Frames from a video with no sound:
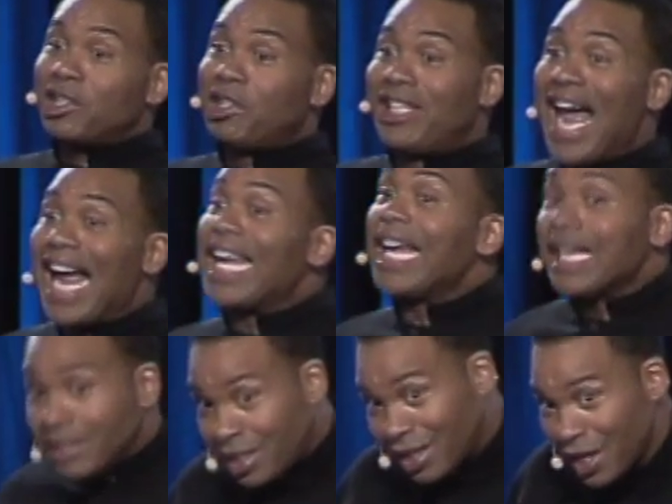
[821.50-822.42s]
a
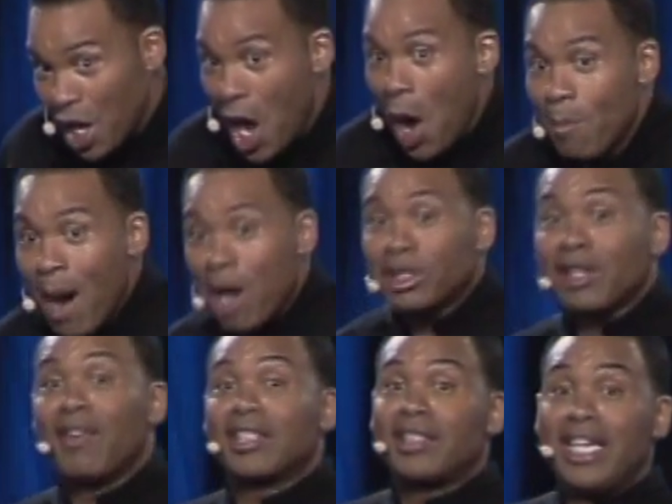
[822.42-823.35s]
jacket. Most
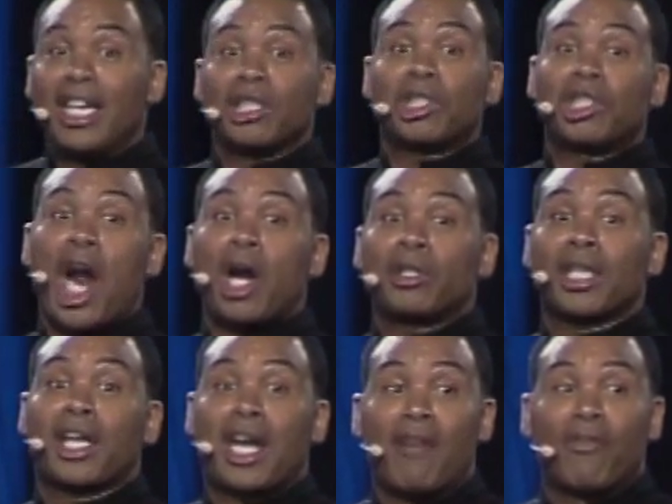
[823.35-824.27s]
of us need a shirt
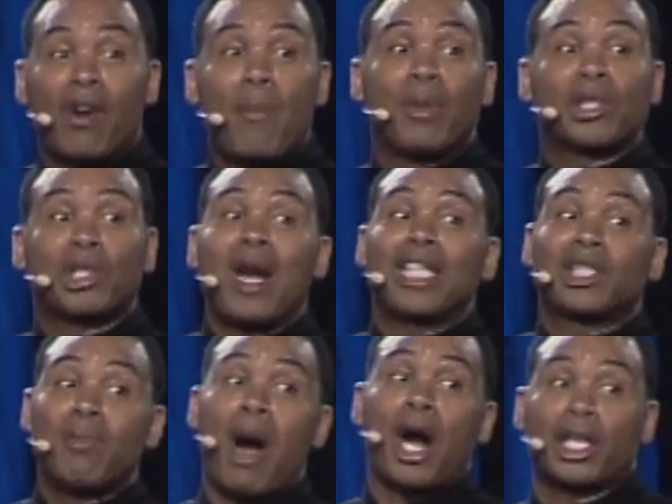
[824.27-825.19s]
to cover up a
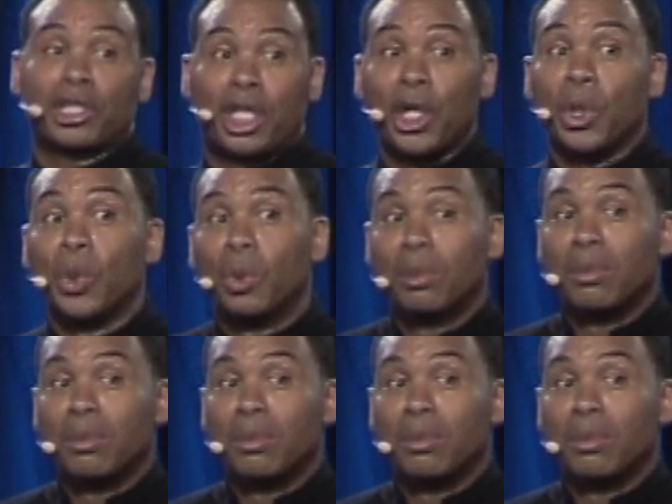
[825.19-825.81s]
stretch mark or two.